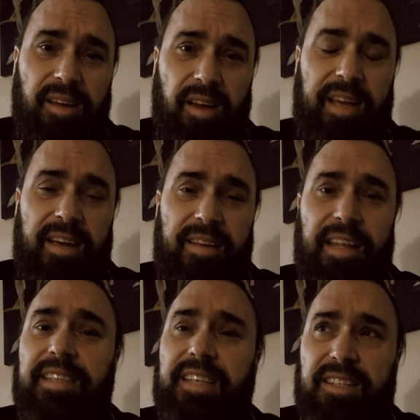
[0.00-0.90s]
Okay,
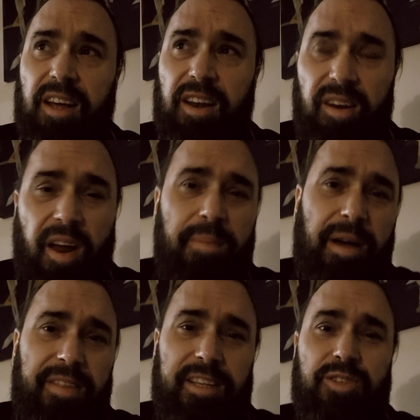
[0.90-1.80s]
that says a lot
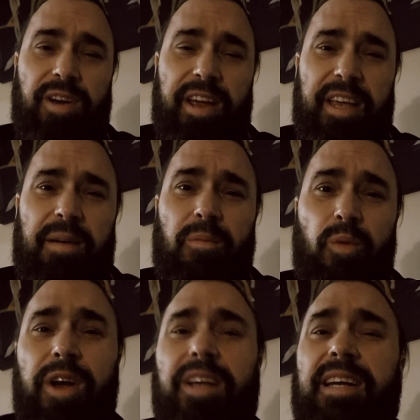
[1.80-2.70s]
about the Australian government
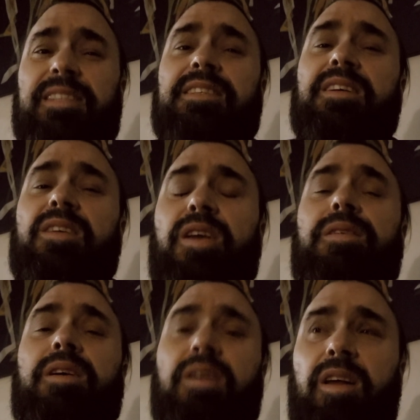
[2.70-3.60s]
workers. That says a
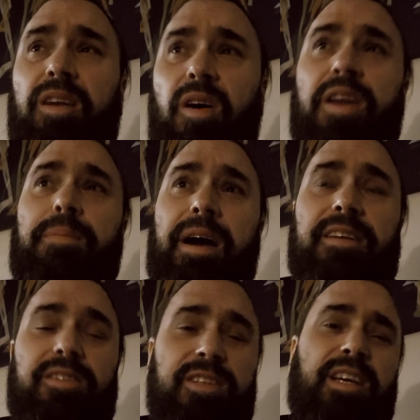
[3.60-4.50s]
lot
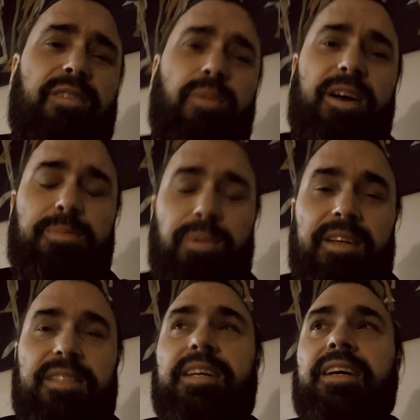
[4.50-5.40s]
about New South Wales
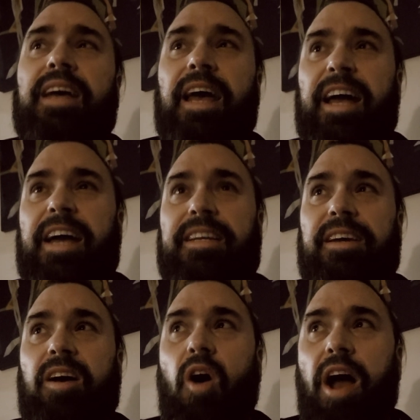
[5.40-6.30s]
Police. And
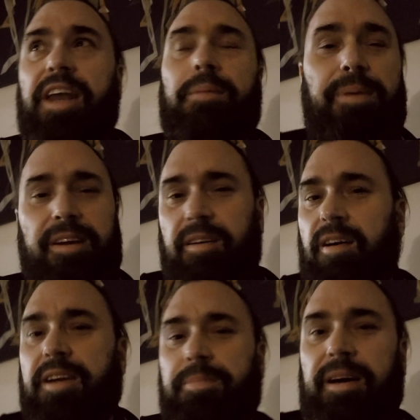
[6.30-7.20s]
I end up being
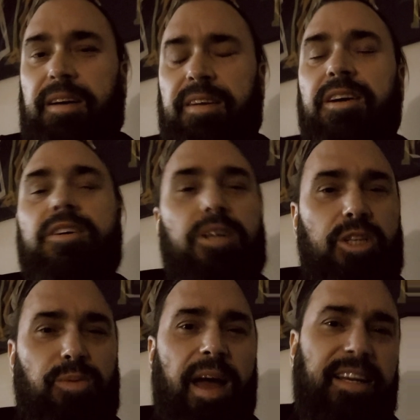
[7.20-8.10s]
lied about,
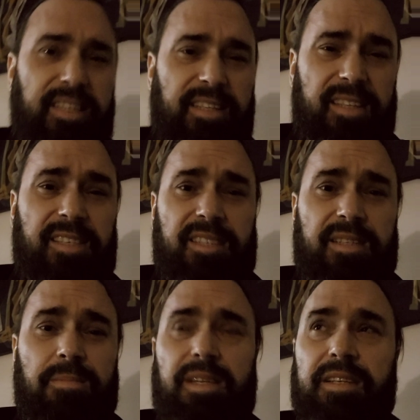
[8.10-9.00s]
dragged into
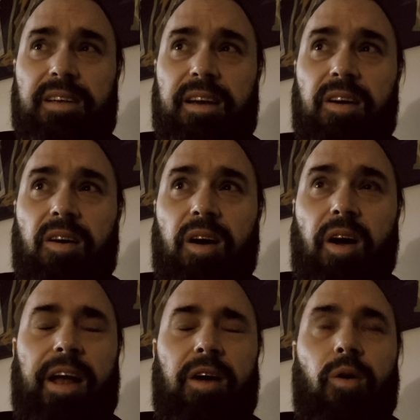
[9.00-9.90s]
systems. It's like, okay,